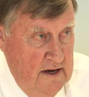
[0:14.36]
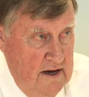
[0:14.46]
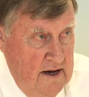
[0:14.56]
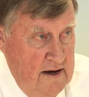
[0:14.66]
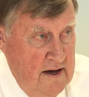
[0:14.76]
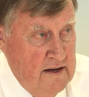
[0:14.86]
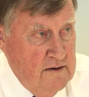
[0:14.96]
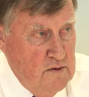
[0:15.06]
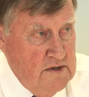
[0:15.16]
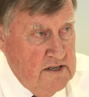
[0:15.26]
and
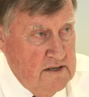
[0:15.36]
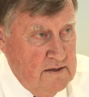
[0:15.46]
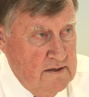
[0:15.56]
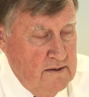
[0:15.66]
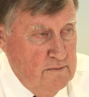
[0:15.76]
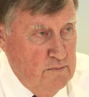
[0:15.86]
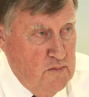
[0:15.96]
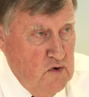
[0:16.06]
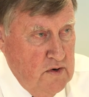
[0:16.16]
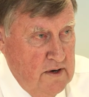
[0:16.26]
it was
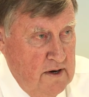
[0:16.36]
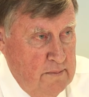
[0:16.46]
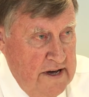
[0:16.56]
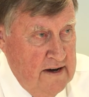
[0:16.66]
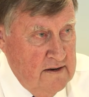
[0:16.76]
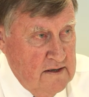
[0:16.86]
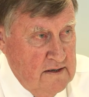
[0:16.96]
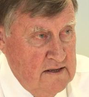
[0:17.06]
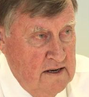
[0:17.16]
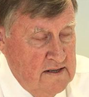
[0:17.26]
brought about
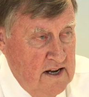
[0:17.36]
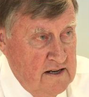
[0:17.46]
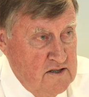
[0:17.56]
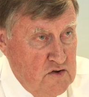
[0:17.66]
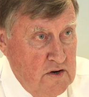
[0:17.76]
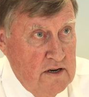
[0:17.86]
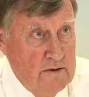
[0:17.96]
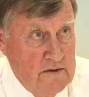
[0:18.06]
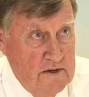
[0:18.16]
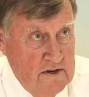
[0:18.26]
and done jointly
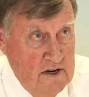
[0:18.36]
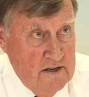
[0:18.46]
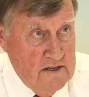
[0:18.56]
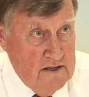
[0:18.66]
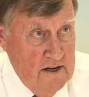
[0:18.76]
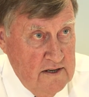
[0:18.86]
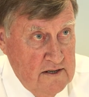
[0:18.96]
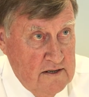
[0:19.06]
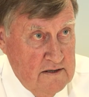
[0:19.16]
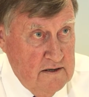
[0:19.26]
with the United
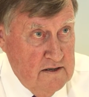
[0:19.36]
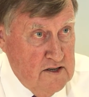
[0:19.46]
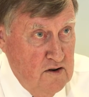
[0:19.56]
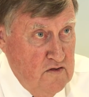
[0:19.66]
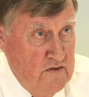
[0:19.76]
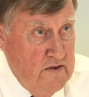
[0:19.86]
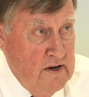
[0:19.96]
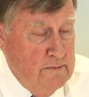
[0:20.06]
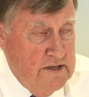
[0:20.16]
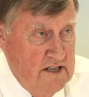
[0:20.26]
States to solve
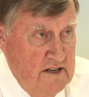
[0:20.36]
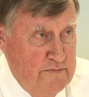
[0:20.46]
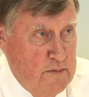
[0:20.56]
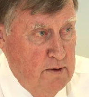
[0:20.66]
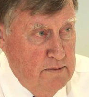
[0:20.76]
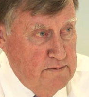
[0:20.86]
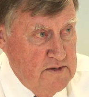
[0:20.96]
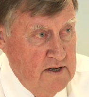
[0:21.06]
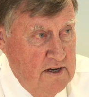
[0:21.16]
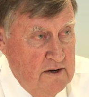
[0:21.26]
perceived
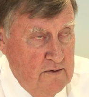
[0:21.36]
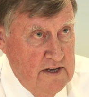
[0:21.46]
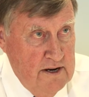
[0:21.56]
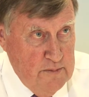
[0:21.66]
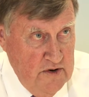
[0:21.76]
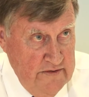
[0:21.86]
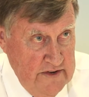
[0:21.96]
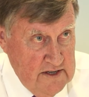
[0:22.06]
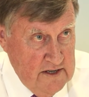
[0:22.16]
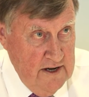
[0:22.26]
problems with our
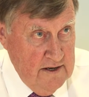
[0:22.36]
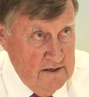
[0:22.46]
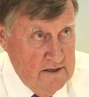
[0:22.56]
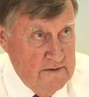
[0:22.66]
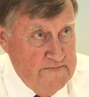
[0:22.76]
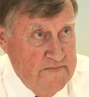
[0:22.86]
previous standards.